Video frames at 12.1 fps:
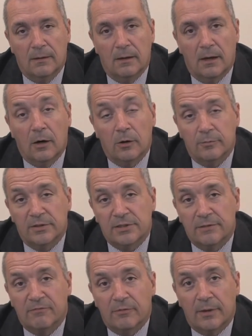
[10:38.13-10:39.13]
I hope this
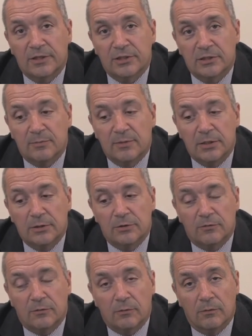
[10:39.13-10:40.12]
information has been
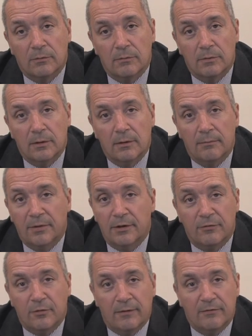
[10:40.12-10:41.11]
useful, but
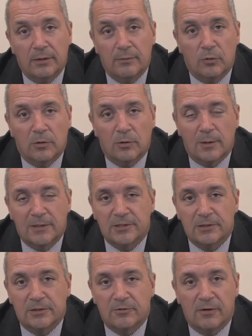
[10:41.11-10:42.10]
if you have any more
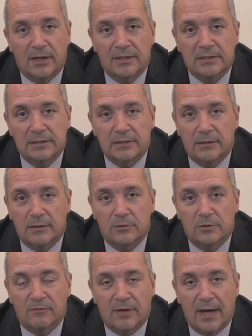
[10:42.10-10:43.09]
questions relating to the use
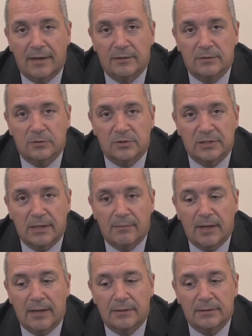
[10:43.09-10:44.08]
of ladders or step
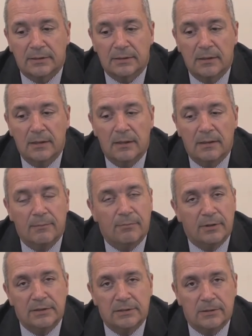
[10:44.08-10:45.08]
ladders, then
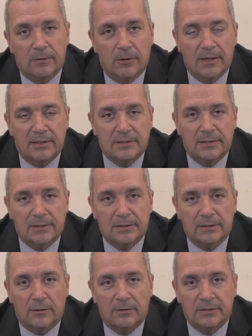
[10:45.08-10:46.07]
please do not hesitate to
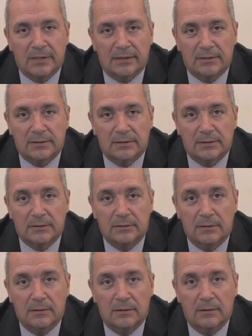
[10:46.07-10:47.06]
contact us.
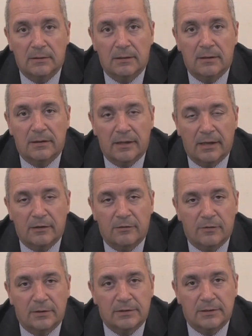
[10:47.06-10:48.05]
Thank you
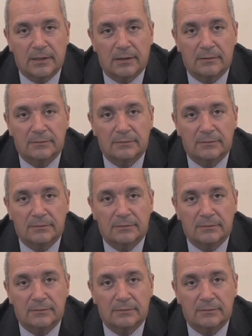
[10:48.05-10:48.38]
for listening.